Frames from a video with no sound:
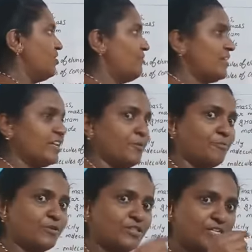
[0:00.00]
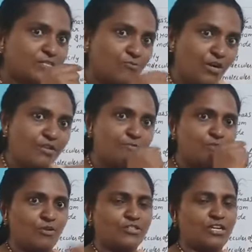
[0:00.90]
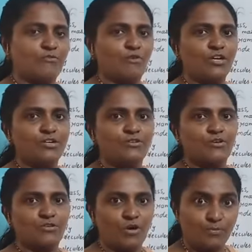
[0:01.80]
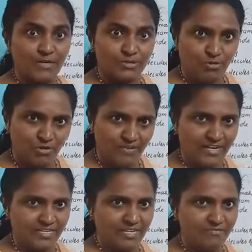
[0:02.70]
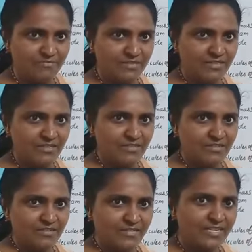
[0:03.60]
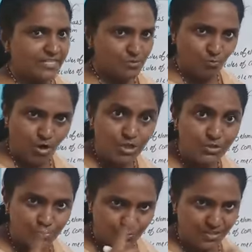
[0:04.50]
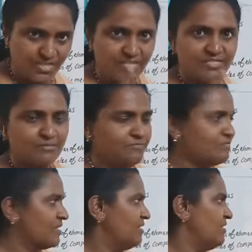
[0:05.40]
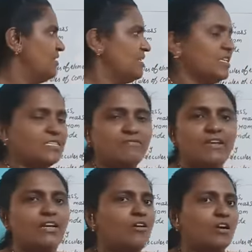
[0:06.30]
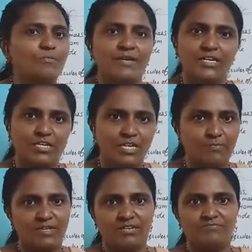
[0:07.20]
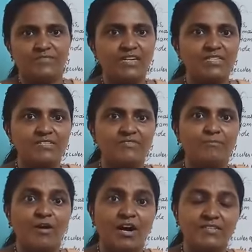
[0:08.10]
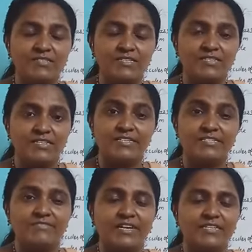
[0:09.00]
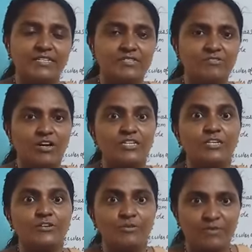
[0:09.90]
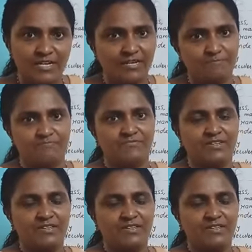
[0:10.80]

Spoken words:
Now when I put this 1/12 of one carbon 12 atom, that is 1 unit, it will not be equilibrium. Its mass is, its weight is not equilibrium,